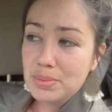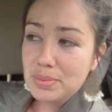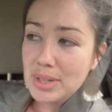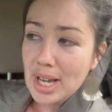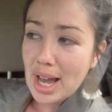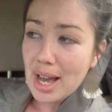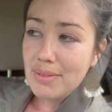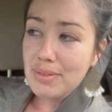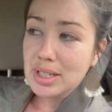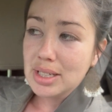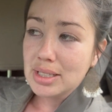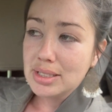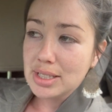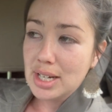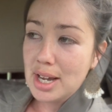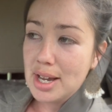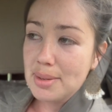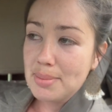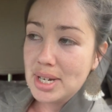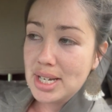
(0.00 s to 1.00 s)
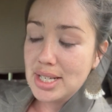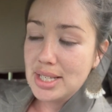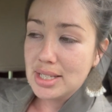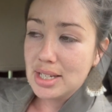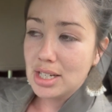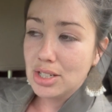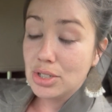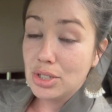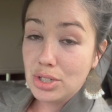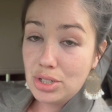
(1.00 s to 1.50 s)
having a time I
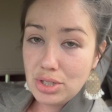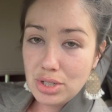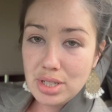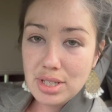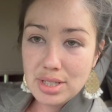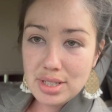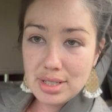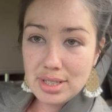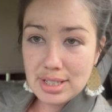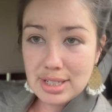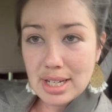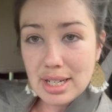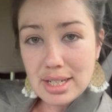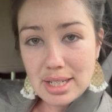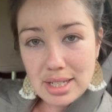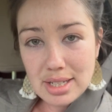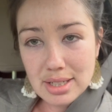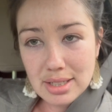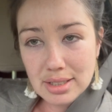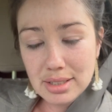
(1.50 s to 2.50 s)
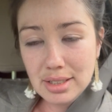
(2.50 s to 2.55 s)
set to just study.